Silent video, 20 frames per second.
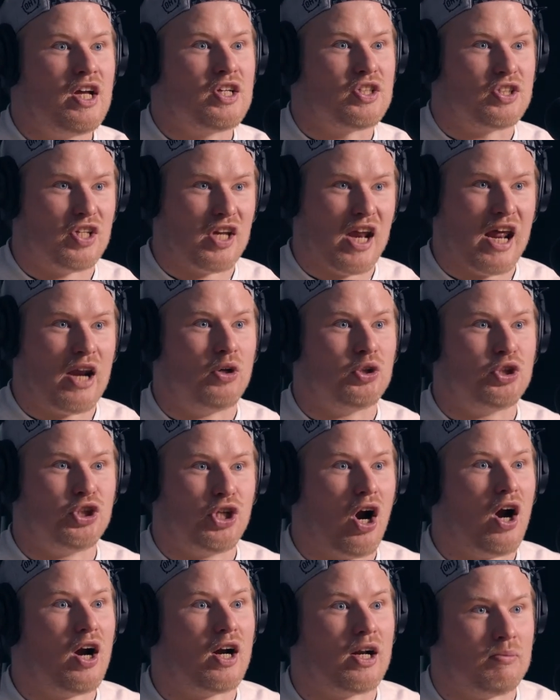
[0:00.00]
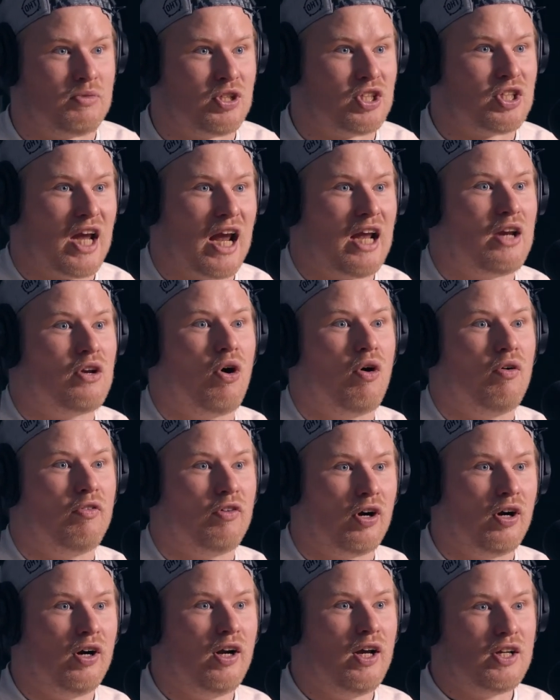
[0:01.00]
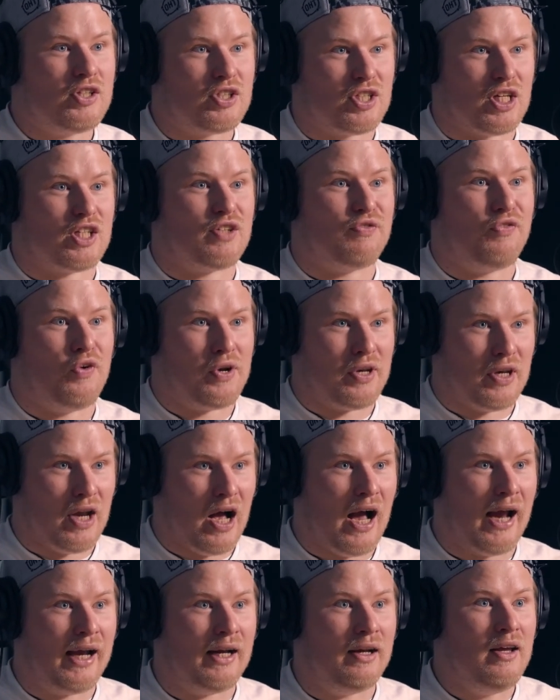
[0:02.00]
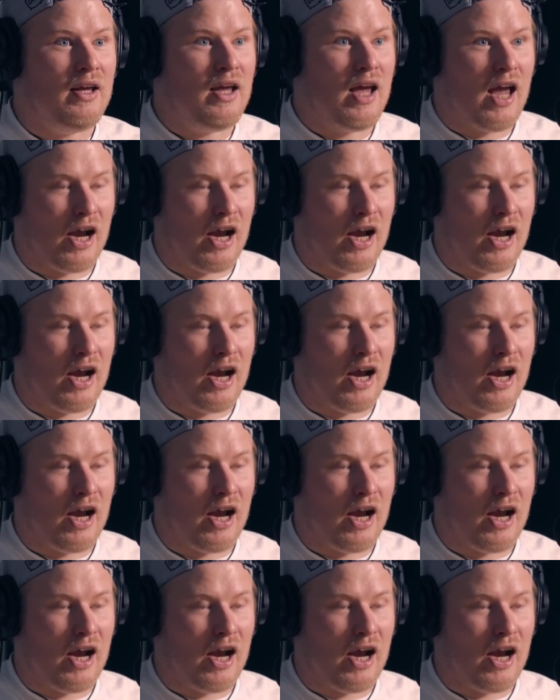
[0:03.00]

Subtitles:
Zdeno Chara comes skating over, 6'9",